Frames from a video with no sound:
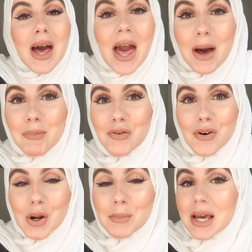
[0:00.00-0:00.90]
Um,
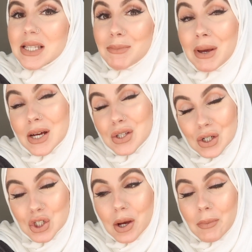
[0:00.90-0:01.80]
follow me, it's
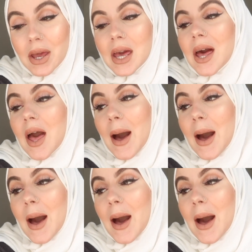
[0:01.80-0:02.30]
amina.chebbi.